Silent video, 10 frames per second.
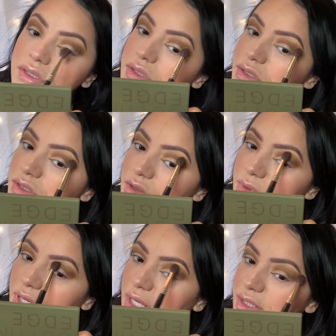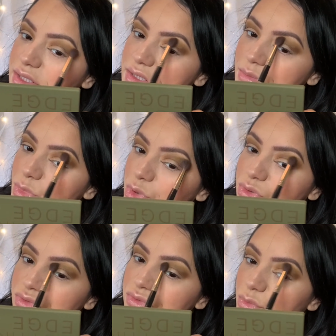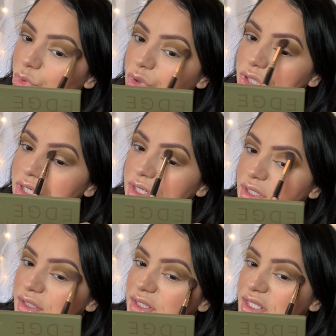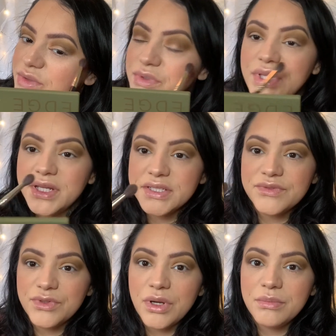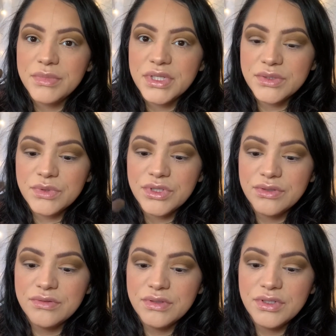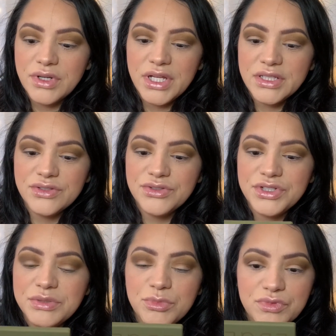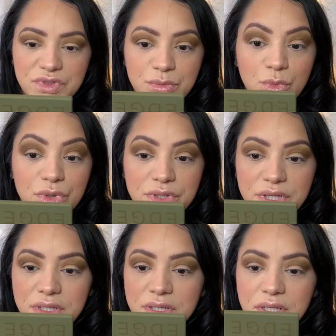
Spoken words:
so my eyelids move more. That's what that is from, is when your eyelids are just moving more than